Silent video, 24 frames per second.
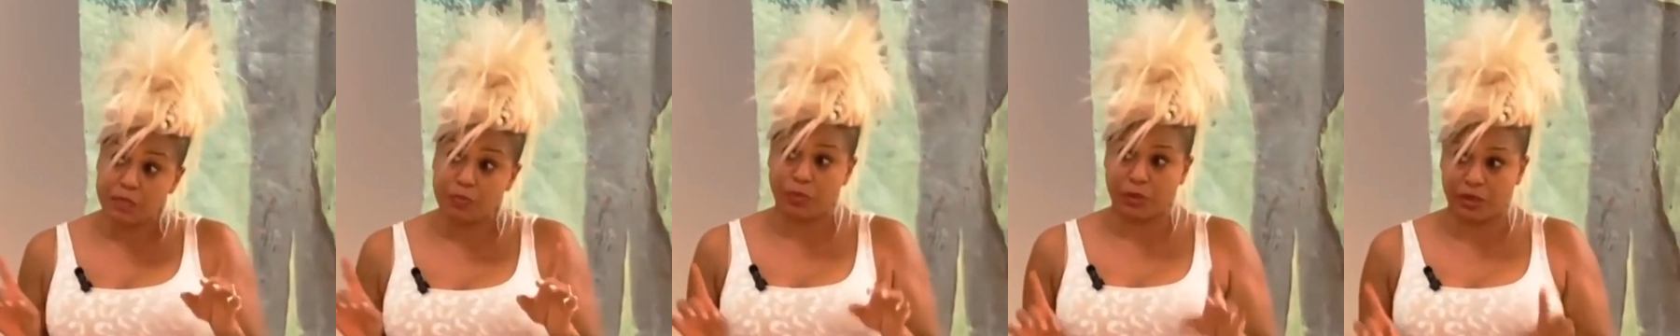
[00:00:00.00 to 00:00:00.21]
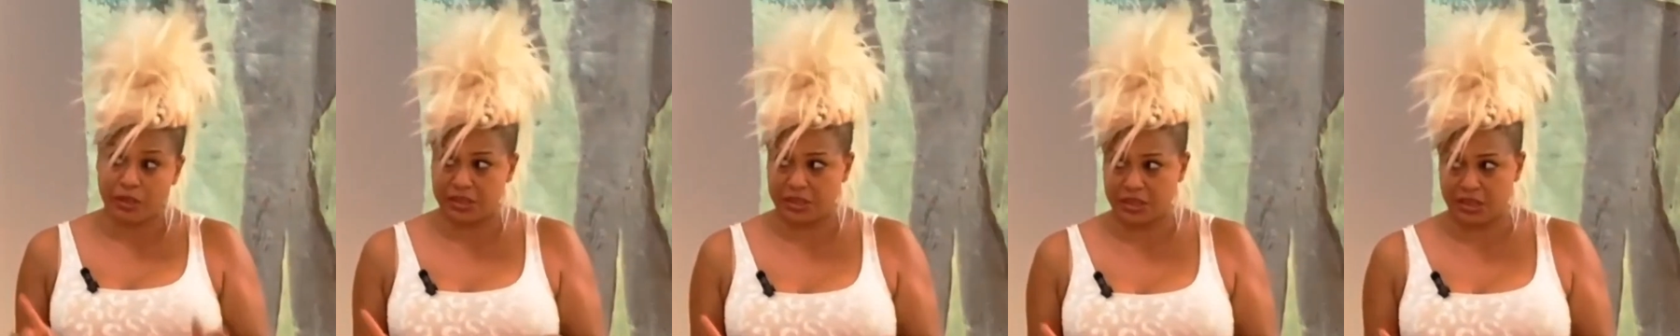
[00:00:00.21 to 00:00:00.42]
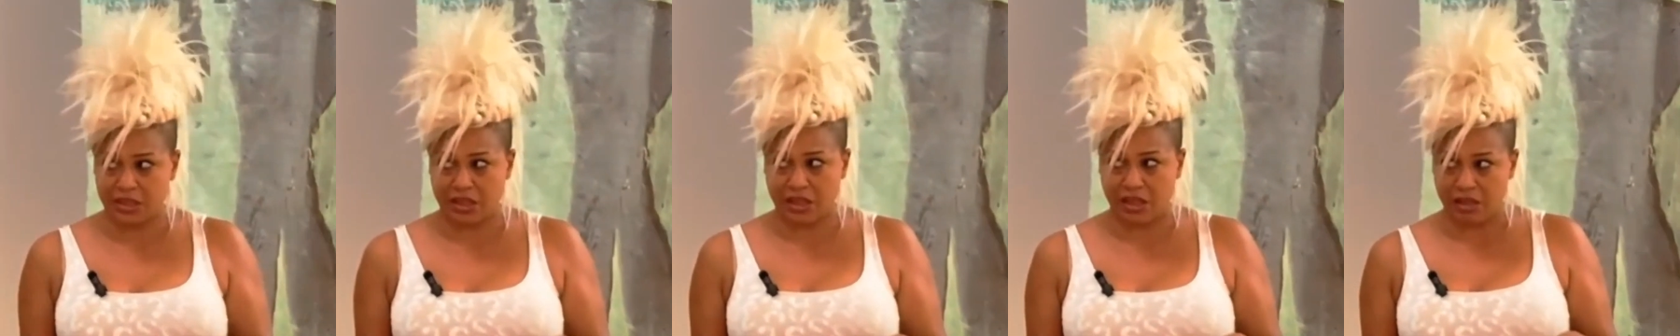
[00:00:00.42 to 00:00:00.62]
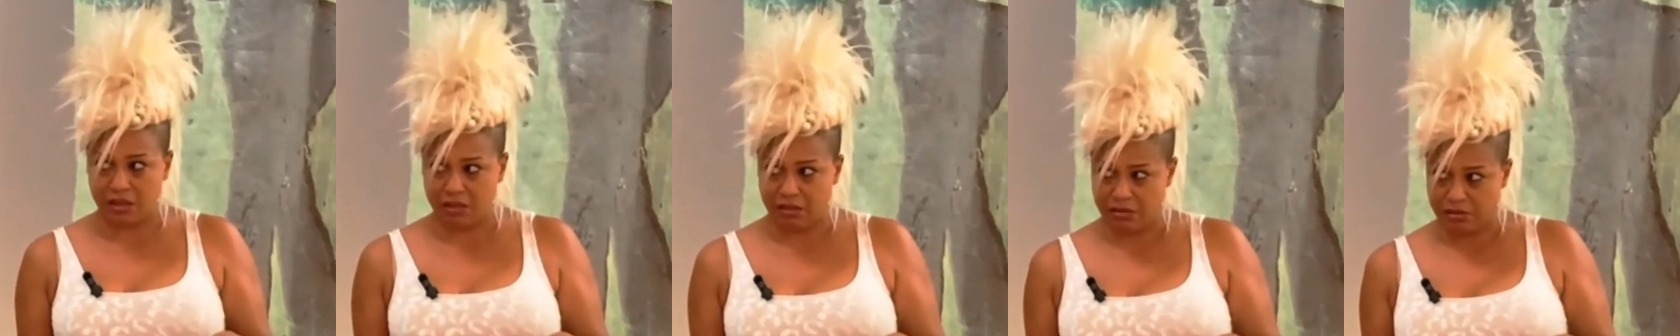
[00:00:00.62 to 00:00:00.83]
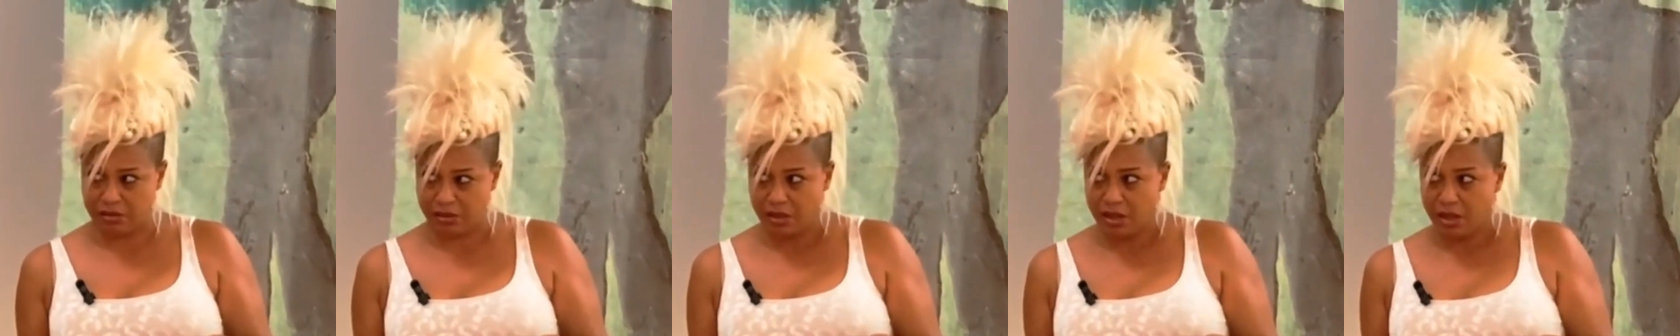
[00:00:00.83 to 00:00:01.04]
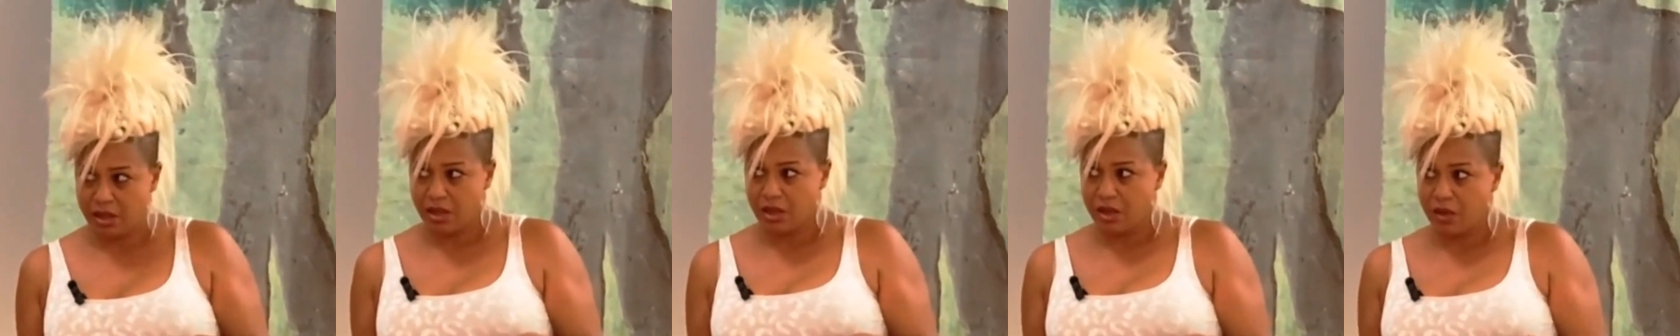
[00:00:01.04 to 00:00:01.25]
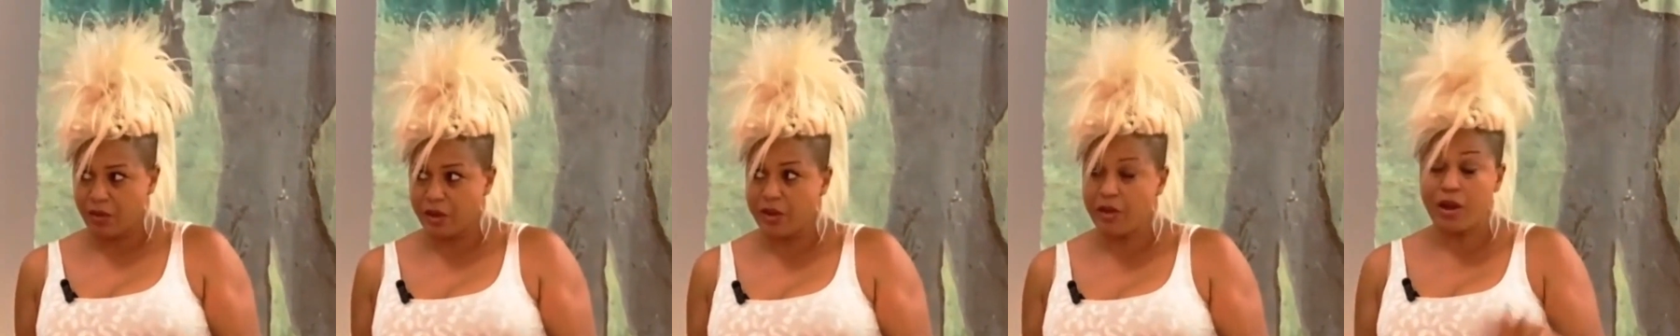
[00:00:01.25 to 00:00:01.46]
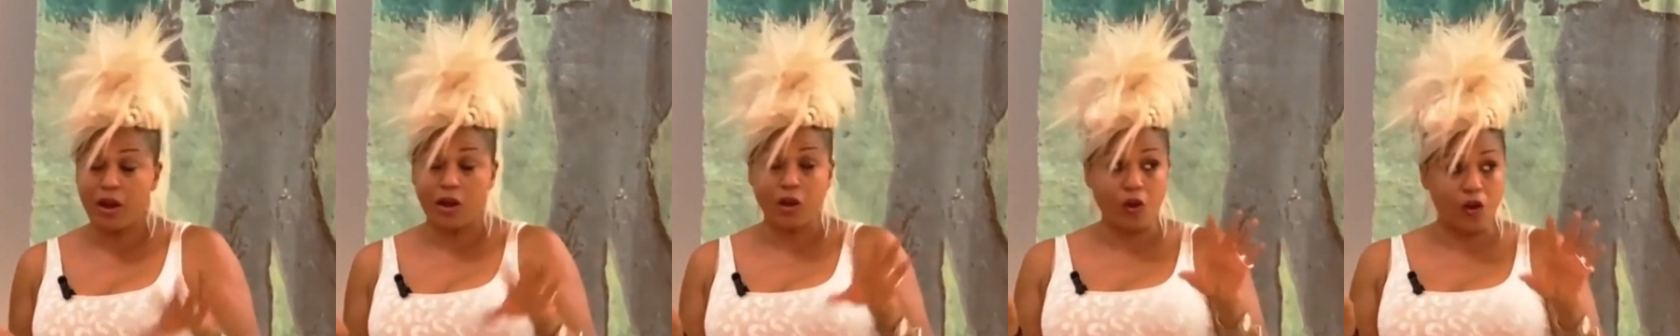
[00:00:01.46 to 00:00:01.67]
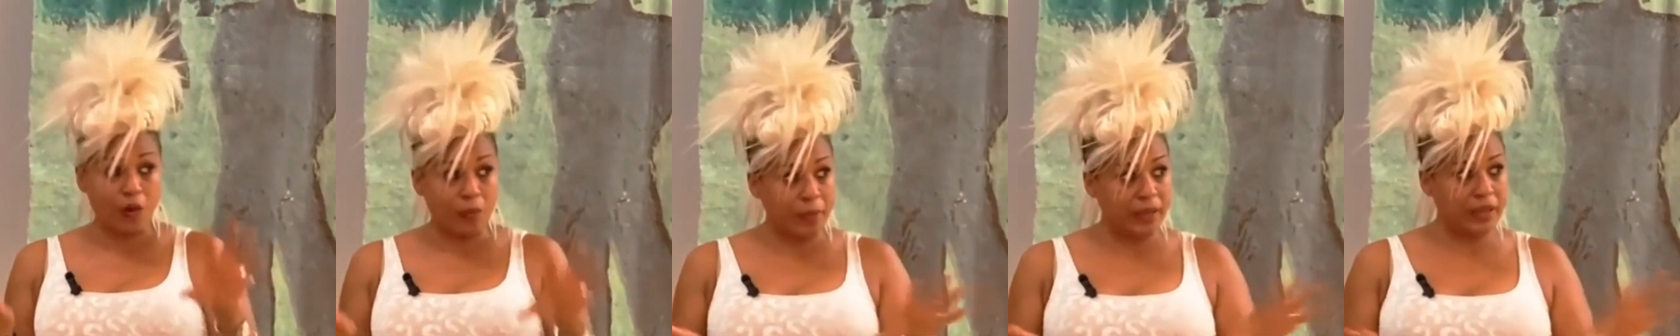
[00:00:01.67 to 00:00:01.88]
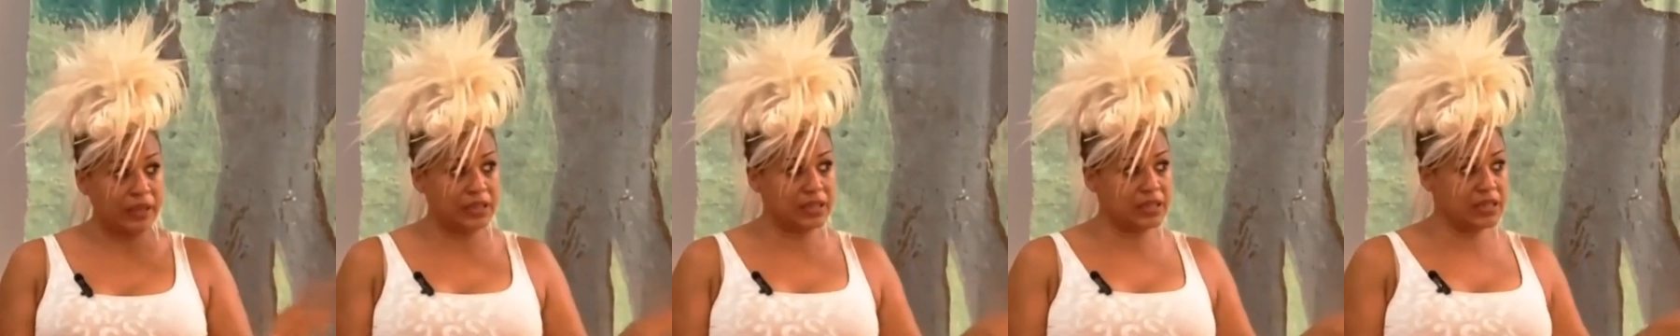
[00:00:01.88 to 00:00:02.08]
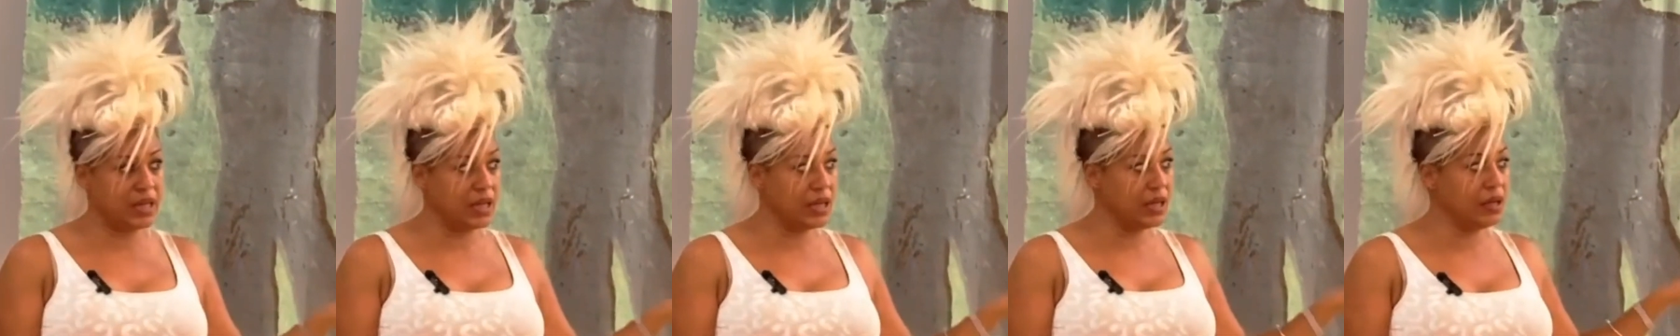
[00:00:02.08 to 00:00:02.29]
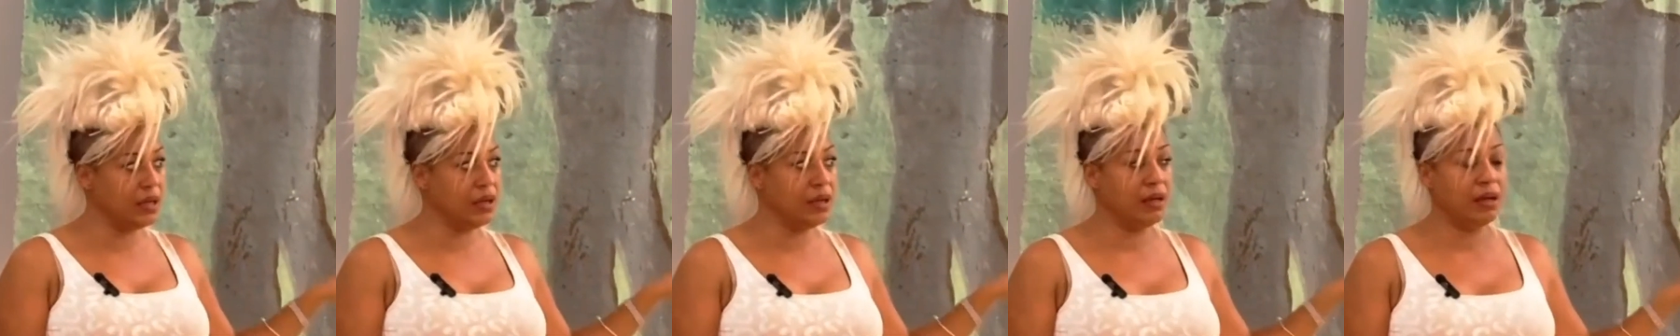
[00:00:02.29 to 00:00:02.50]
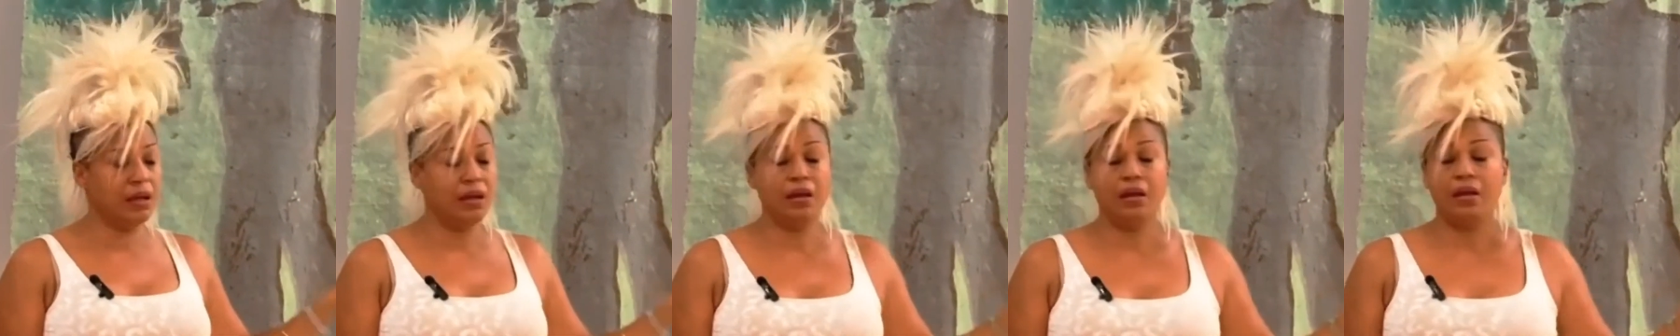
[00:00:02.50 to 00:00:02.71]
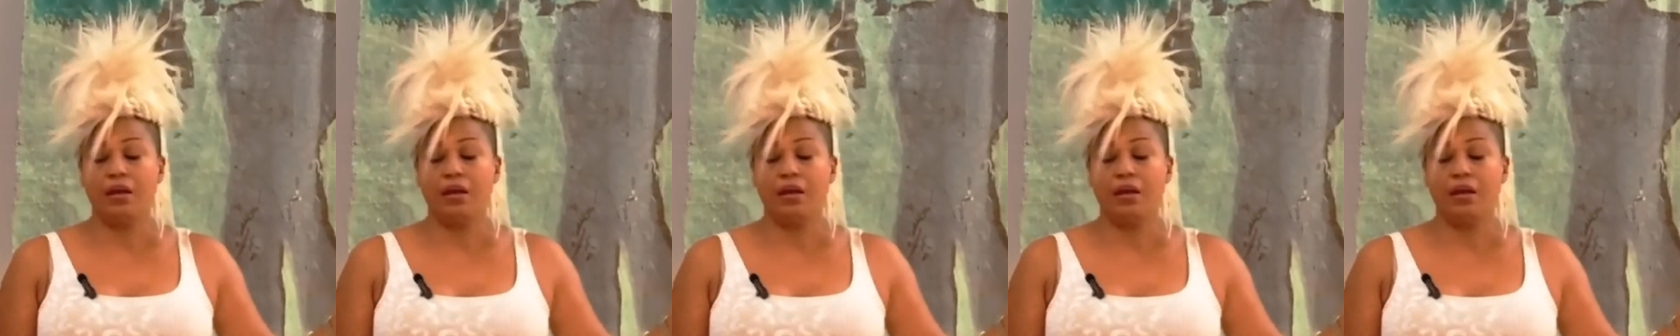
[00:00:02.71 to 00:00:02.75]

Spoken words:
political. When you're commenting